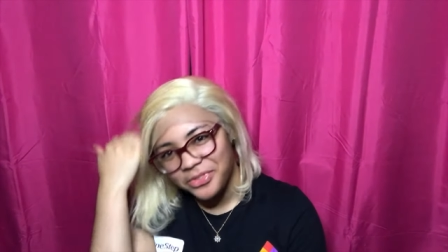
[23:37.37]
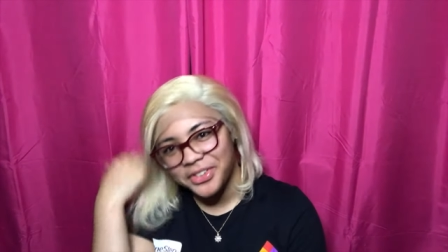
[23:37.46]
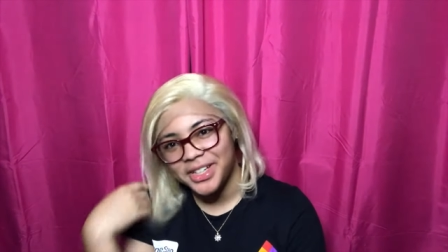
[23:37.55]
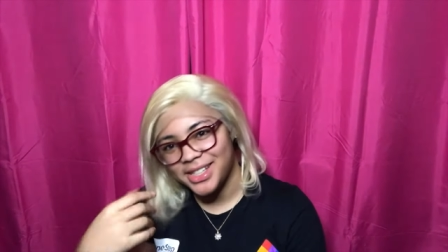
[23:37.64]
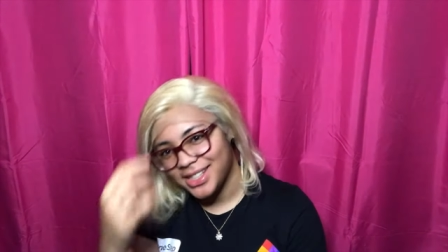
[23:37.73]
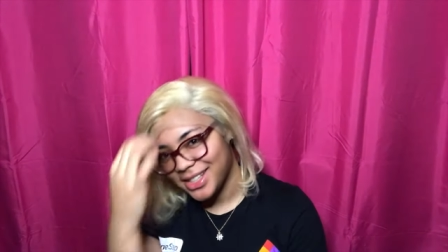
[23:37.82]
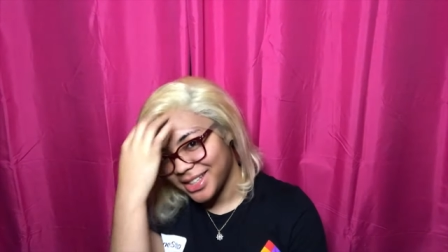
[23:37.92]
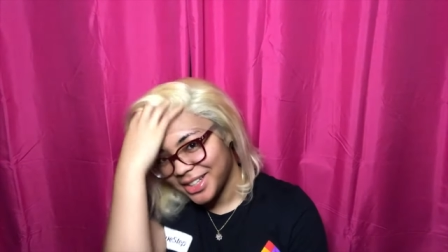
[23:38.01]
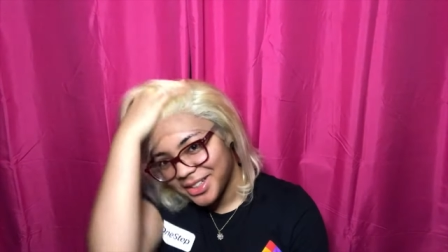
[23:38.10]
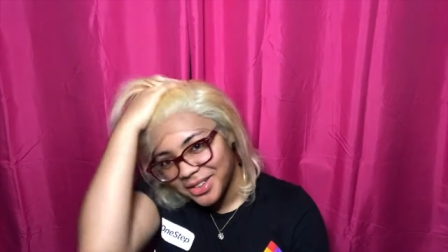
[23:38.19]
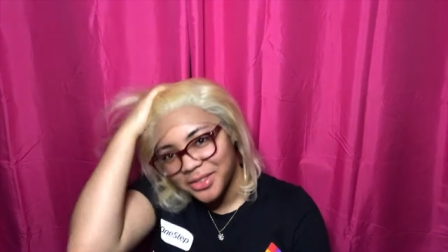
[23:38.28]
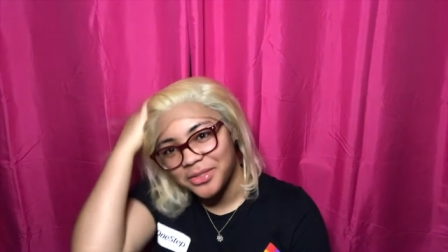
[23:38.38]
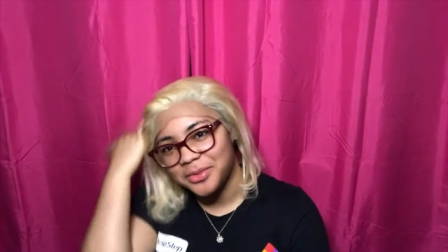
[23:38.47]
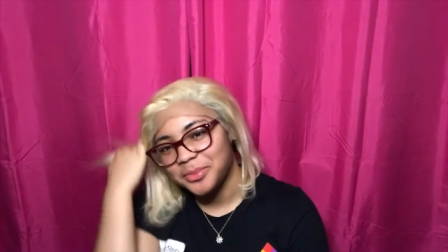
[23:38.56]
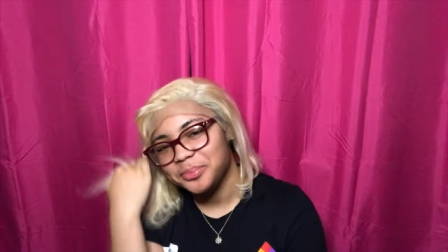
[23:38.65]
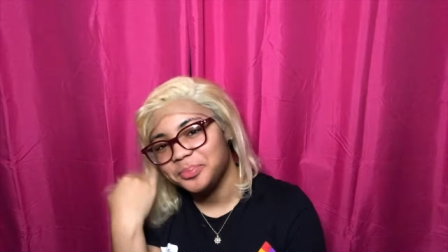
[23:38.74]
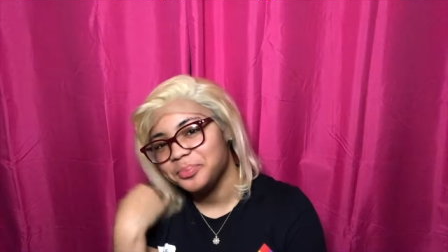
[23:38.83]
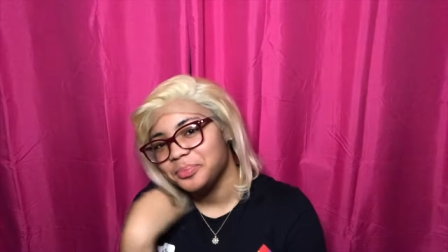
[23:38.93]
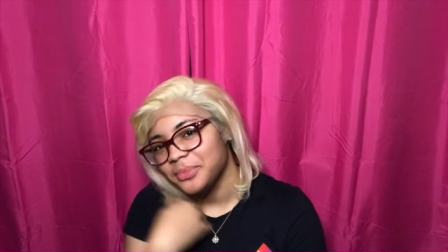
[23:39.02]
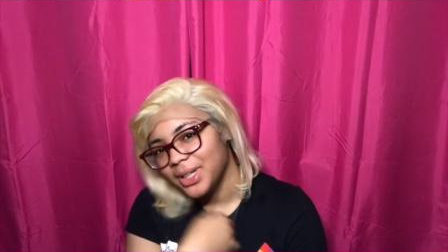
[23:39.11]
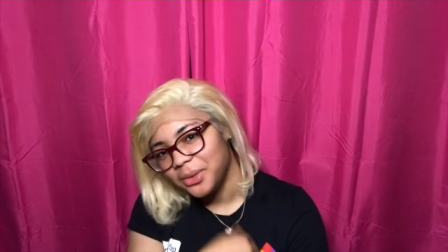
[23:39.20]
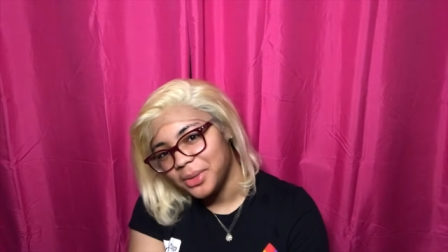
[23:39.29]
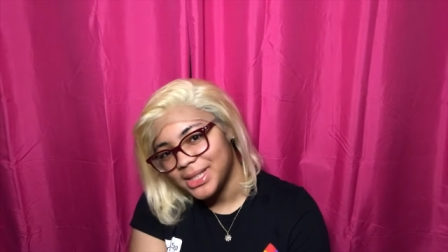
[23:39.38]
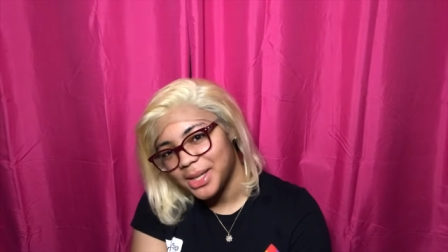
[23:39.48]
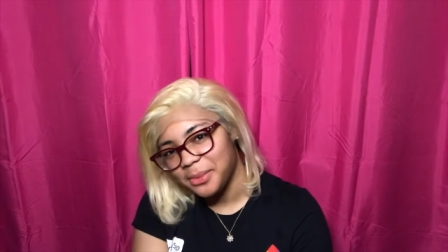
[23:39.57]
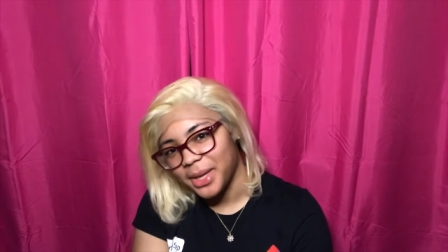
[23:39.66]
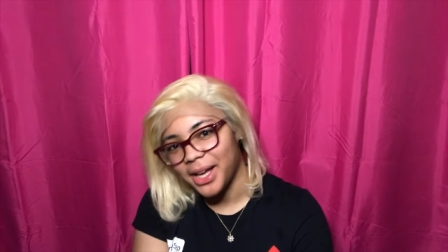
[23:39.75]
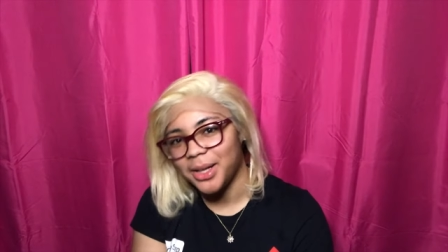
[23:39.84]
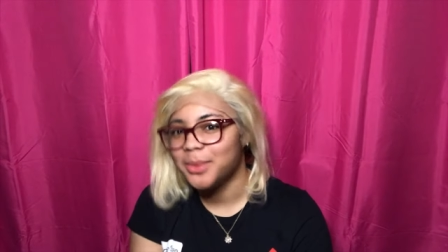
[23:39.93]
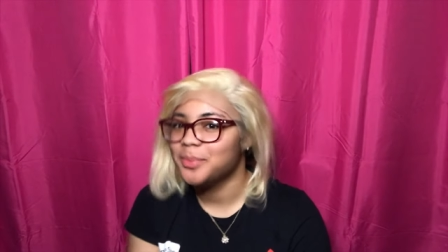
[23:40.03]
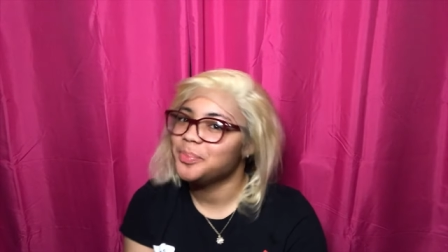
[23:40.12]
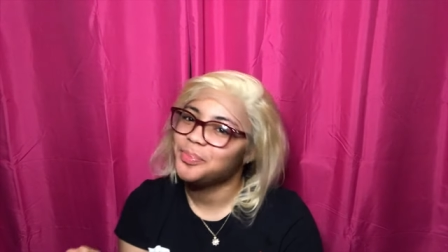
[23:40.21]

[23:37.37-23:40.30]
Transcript: funny to death. What's up, y'all?